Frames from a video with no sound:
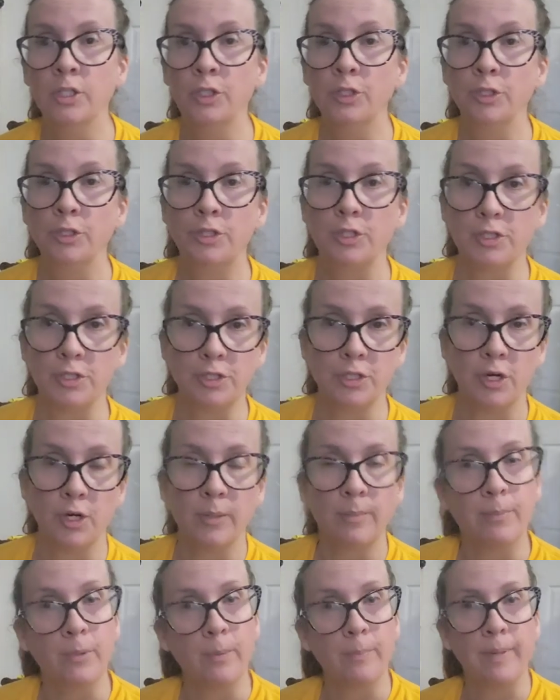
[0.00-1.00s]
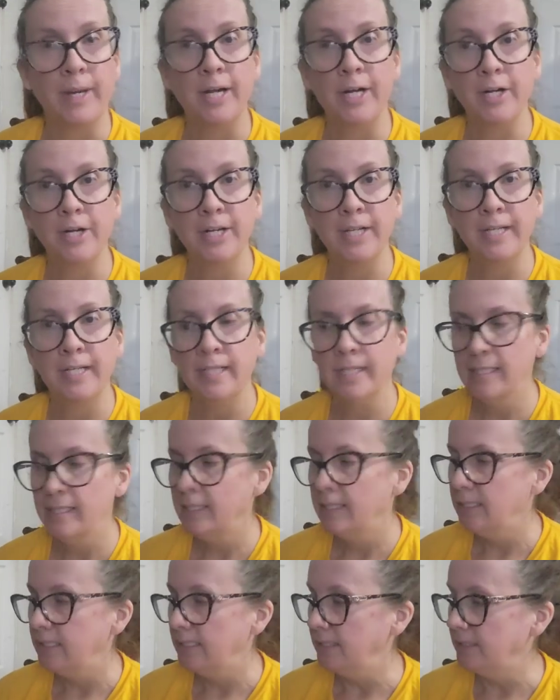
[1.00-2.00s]
to start preparing.
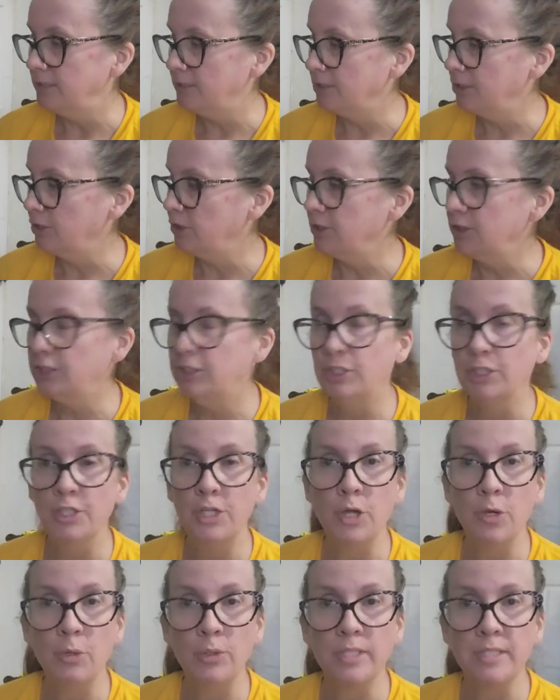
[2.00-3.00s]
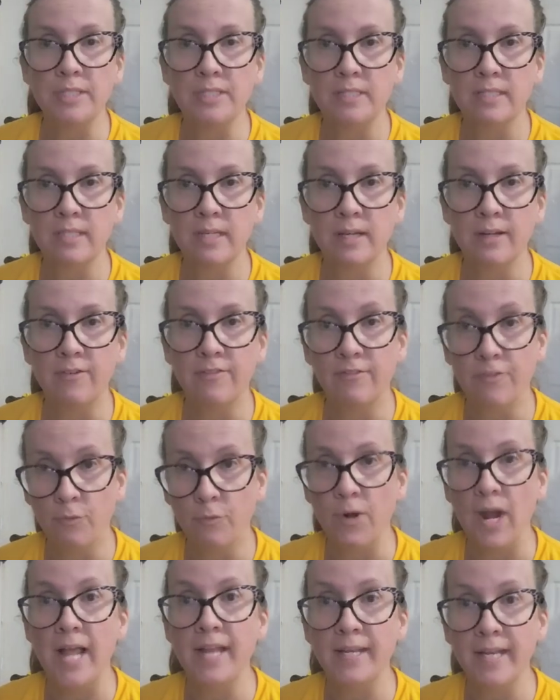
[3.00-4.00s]
It's good to know this stuff
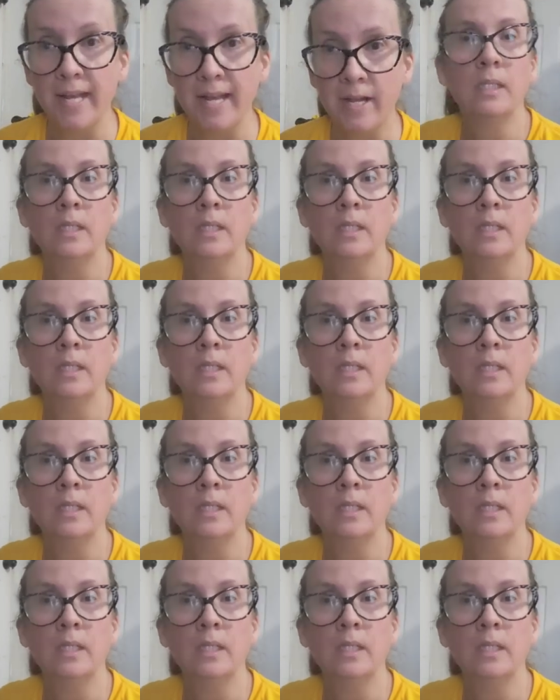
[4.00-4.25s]
right now.